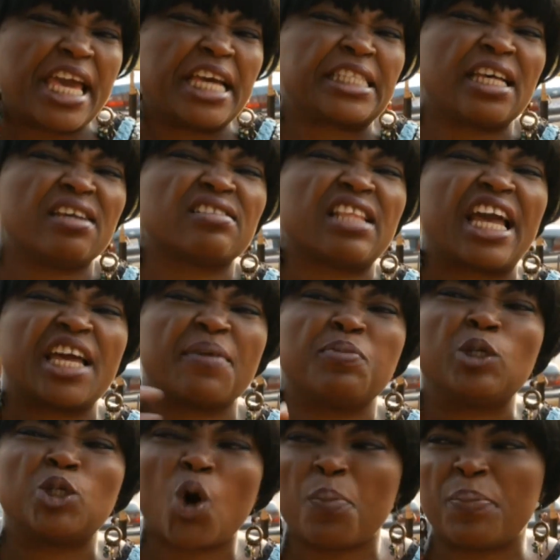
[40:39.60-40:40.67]
ear it sounds like
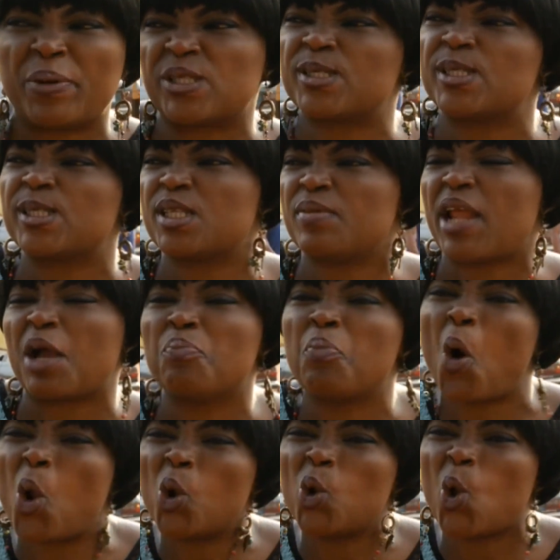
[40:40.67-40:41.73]
dumper seasoning, like
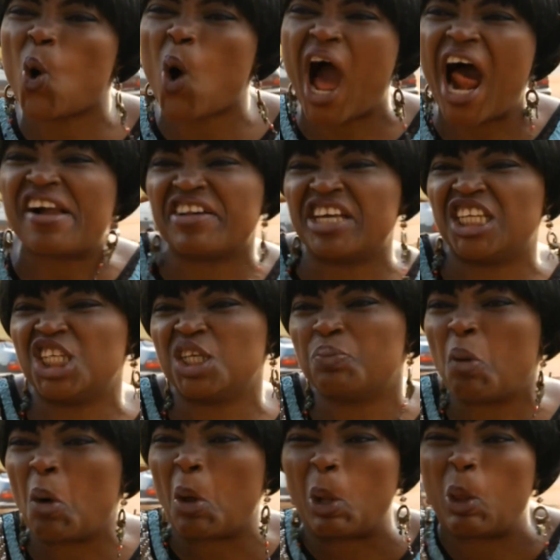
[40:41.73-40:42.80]
bolo, R&D,
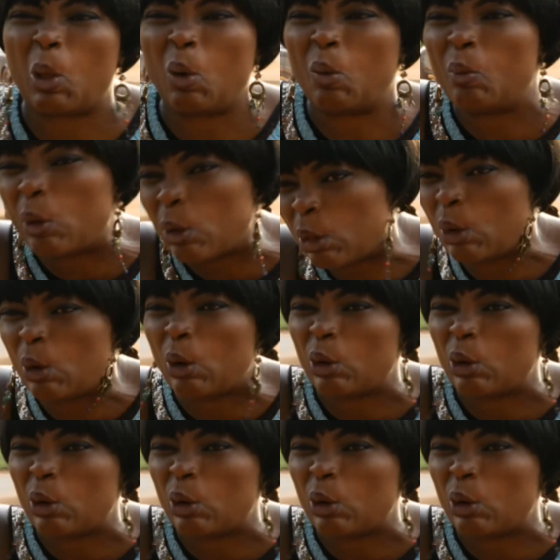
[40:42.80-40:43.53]
bolo, bolo.